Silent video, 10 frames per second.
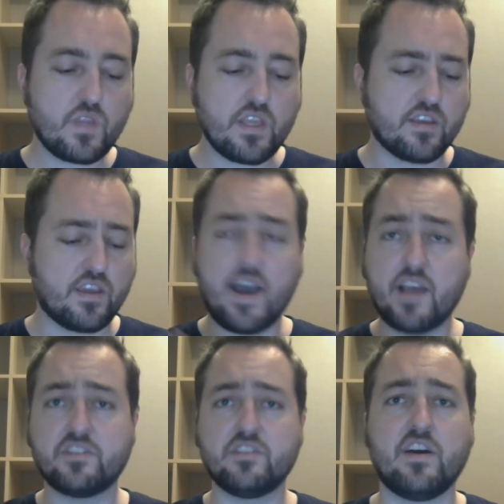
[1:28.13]
Guys
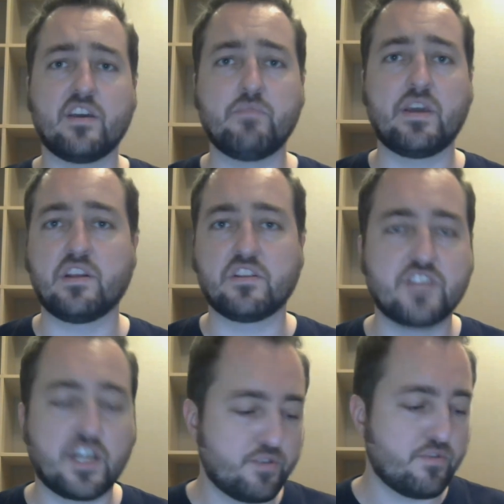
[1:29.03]
are like making
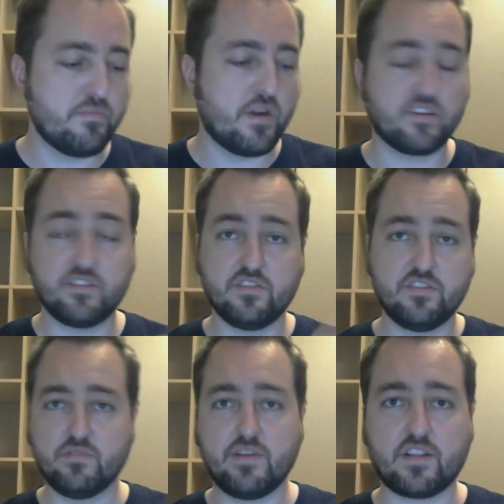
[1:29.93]
sexual remarks directly